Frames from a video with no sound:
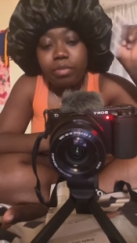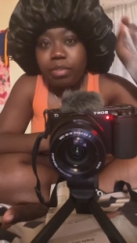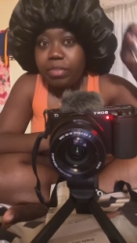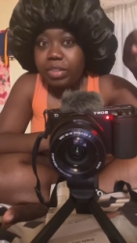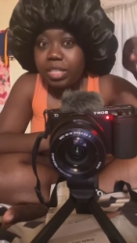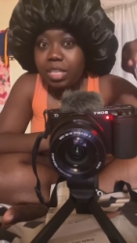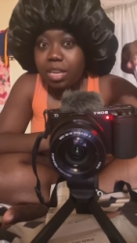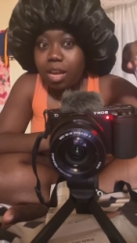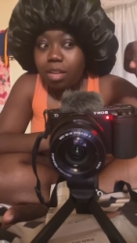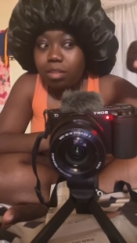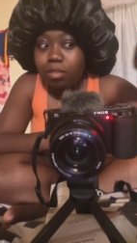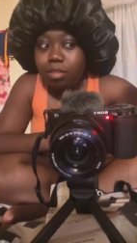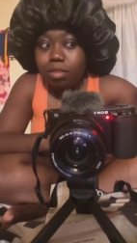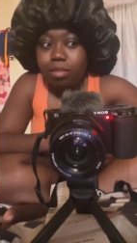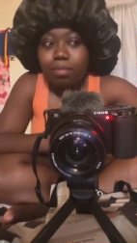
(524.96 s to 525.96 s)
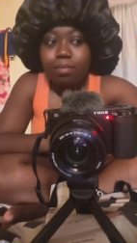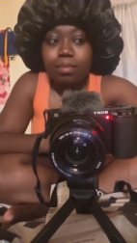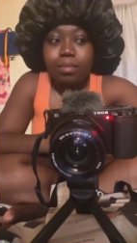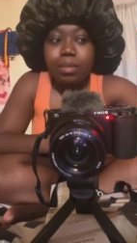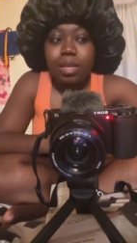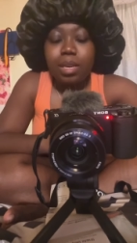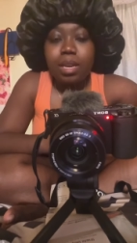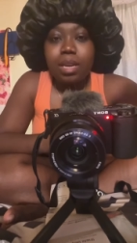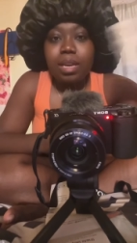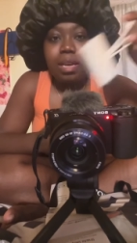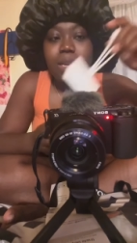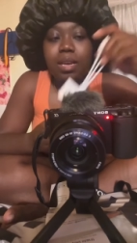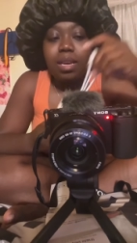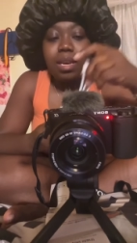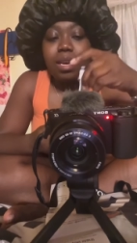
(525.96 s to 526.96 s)
This one is better because you can
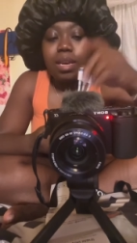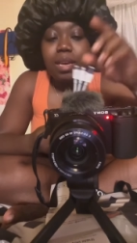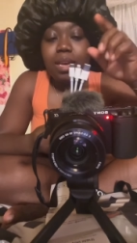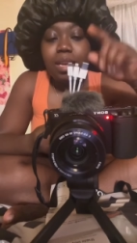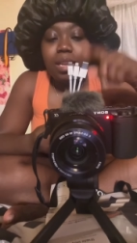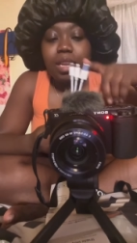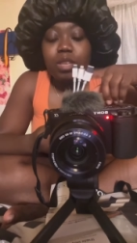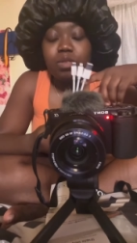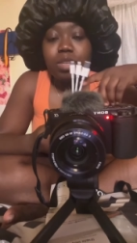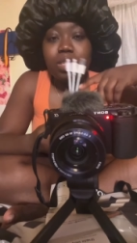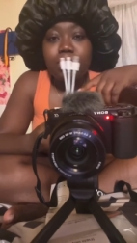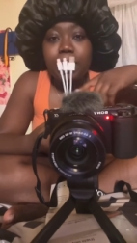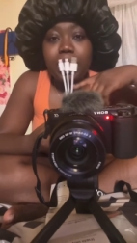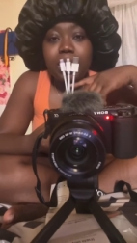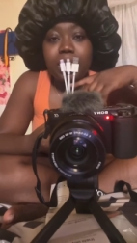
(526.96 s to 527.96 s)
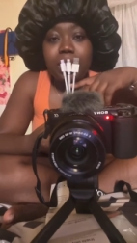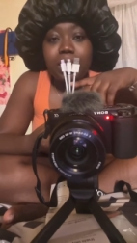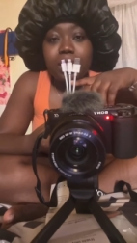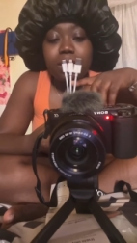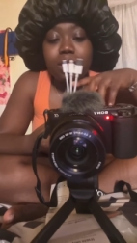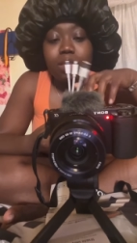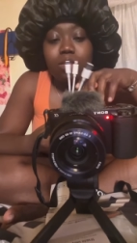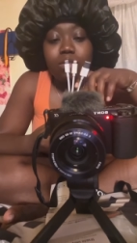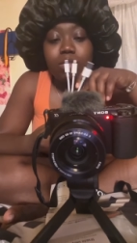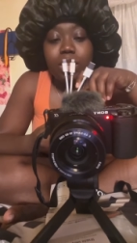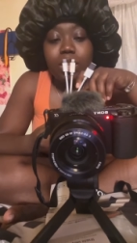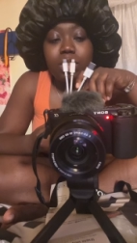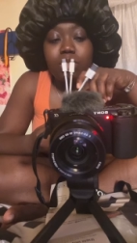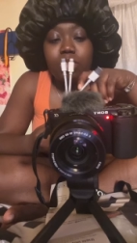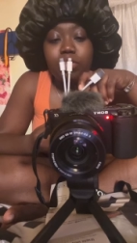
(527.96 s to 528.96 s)
do it for the computer, the phone,
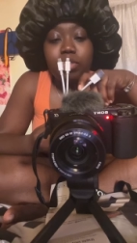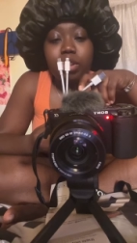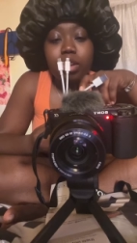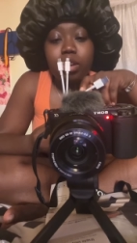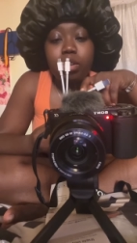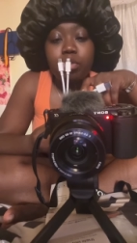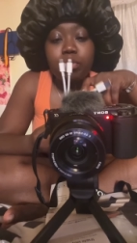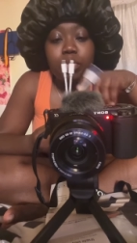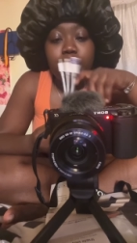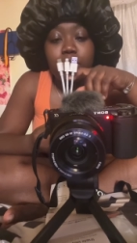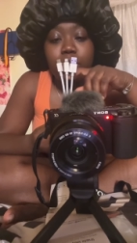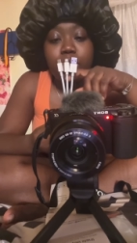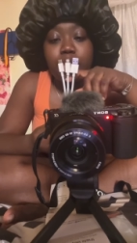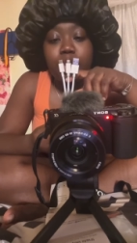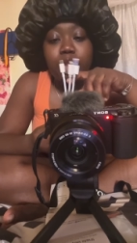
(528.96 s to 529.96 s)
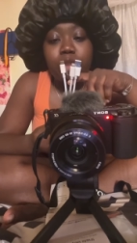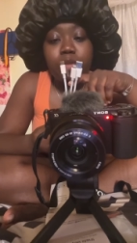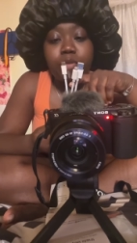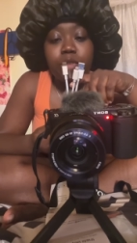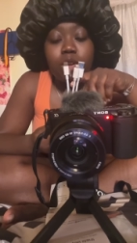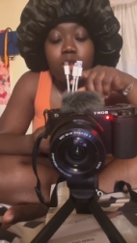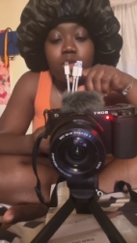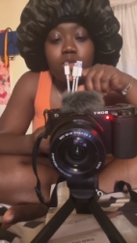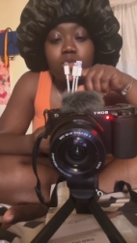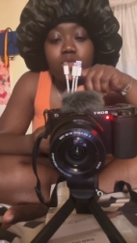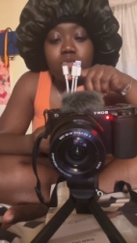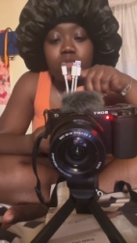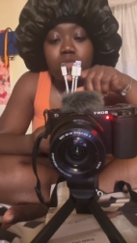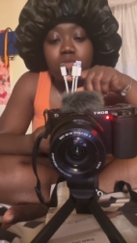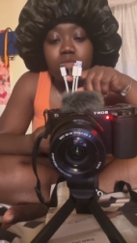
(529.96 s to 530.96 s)
and whatever else.
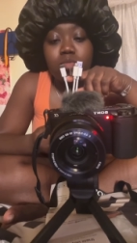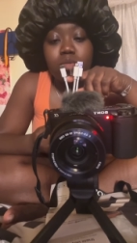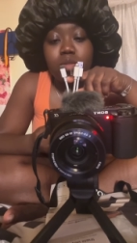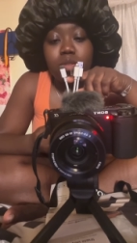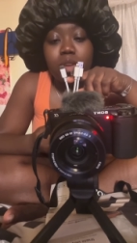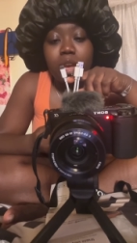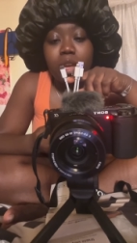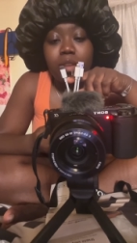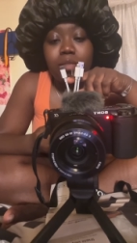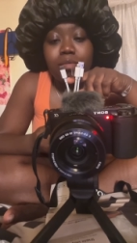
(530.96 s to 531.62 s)
So yeah.